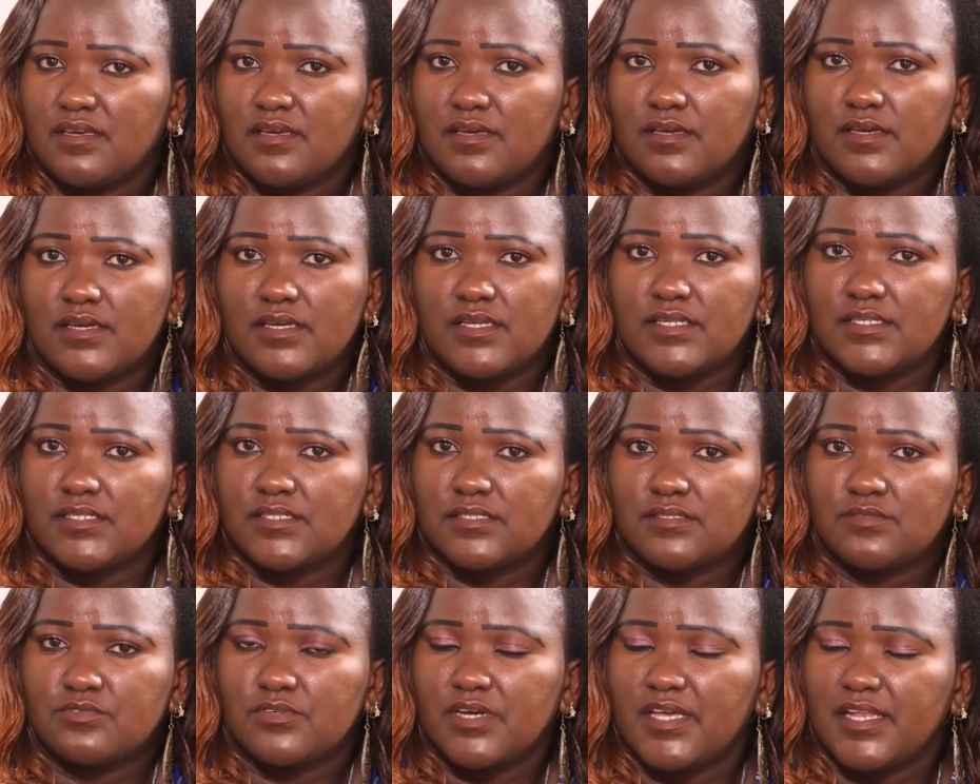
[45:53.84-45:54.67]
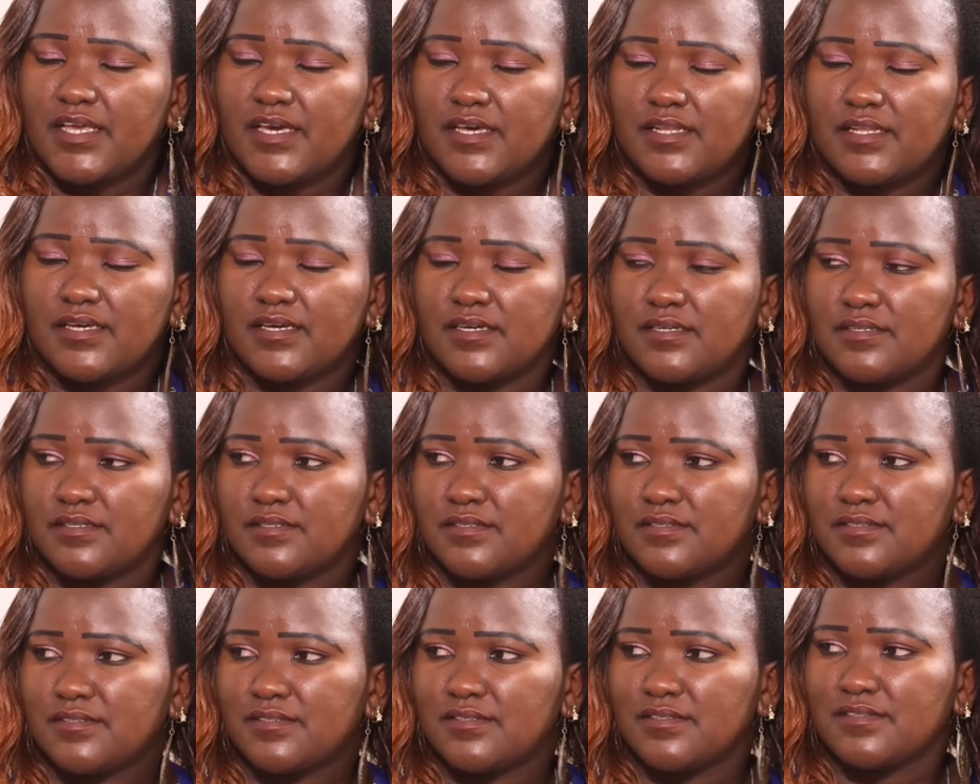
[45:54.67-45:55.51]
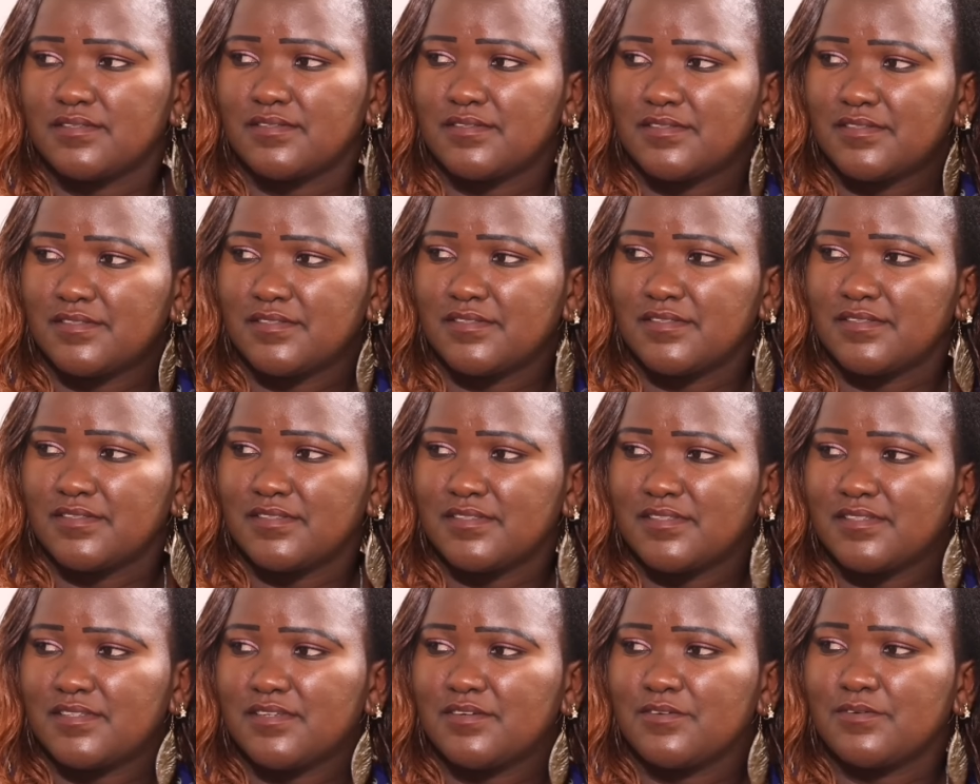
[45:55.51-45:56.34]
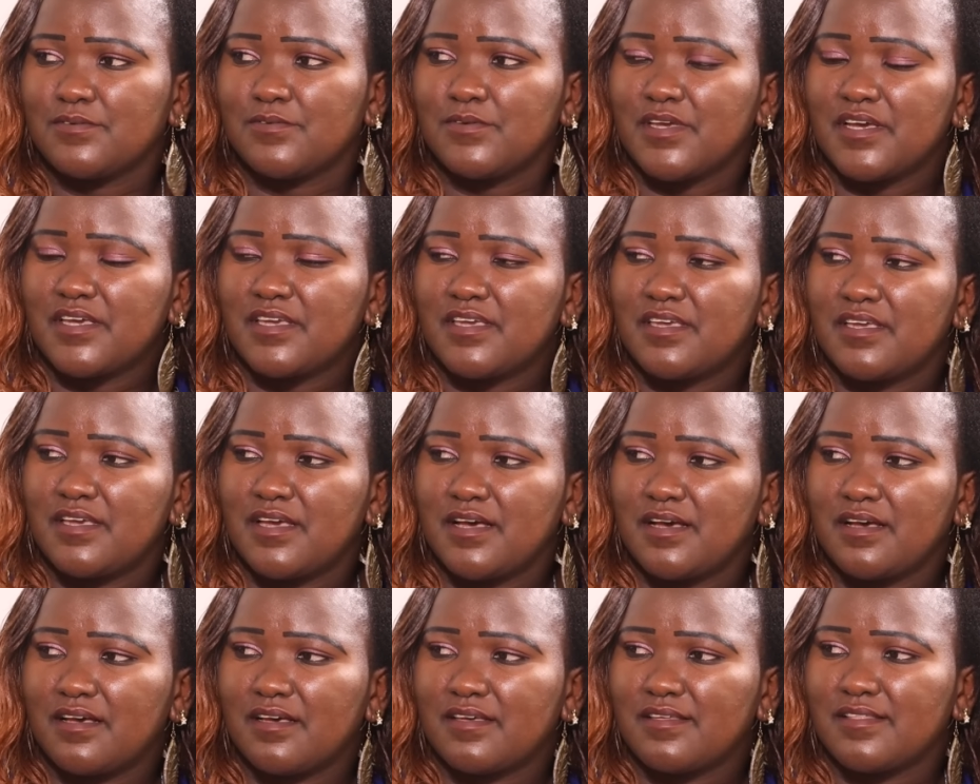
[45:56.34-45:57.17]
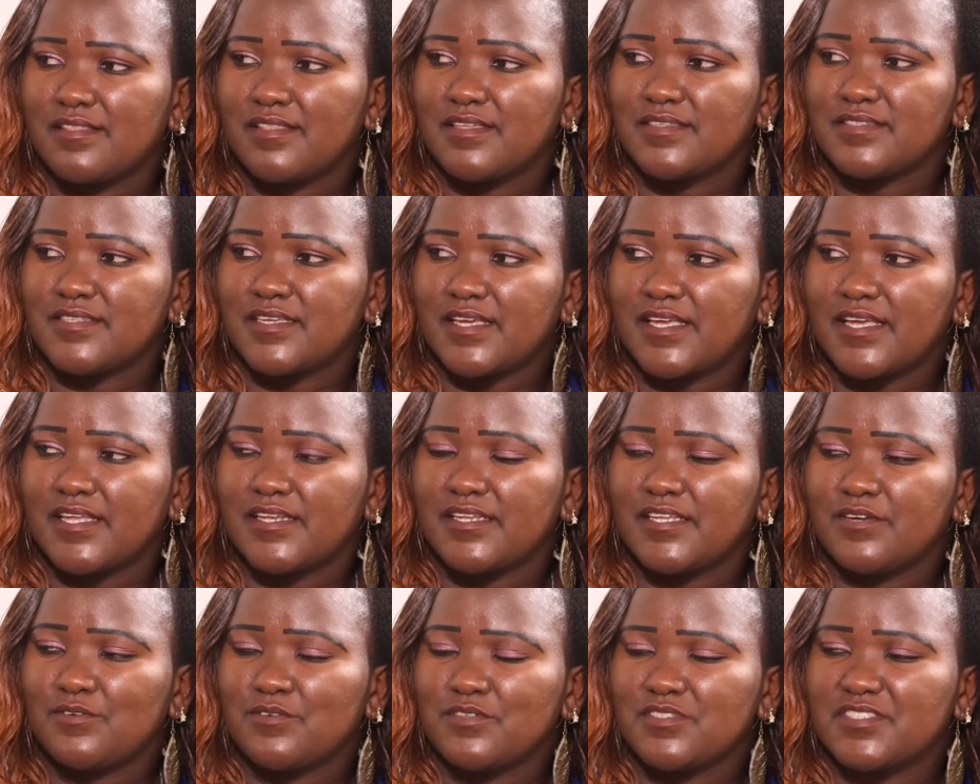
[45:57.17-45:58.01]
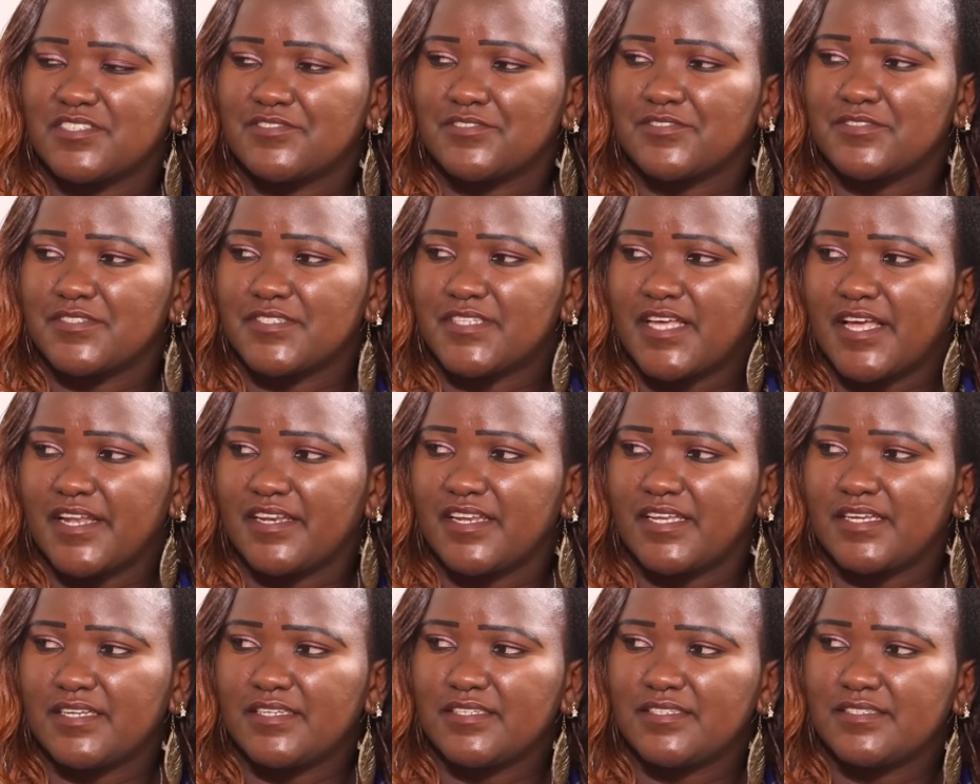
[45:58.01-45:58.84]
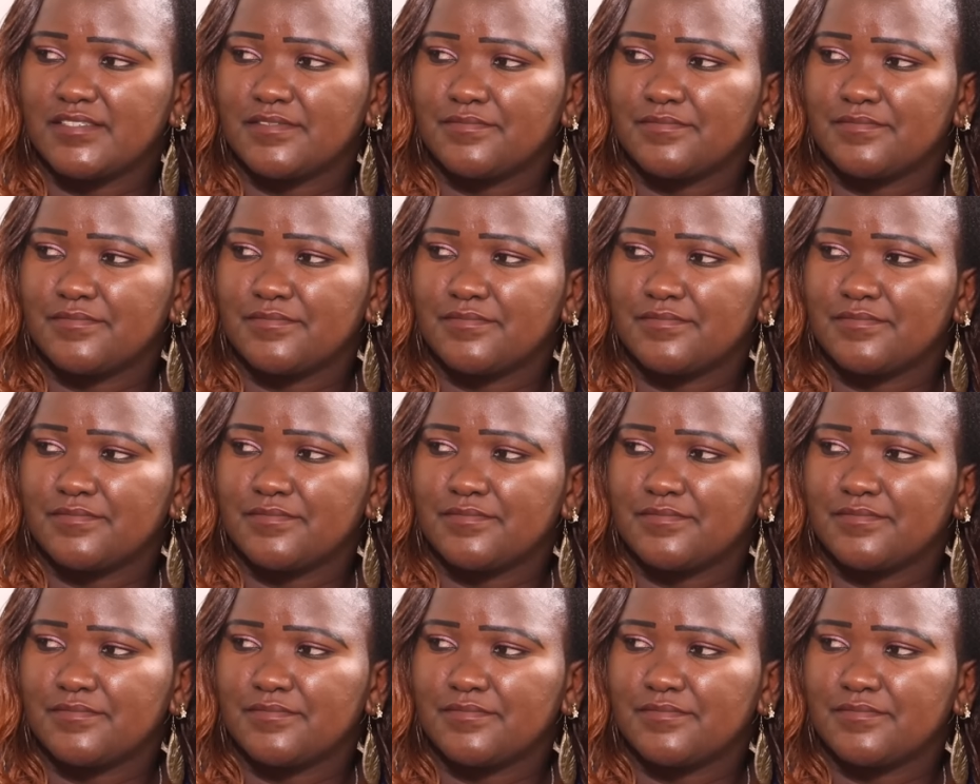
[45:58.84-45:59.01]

and tukalala. We are here, the second day was on Sunday.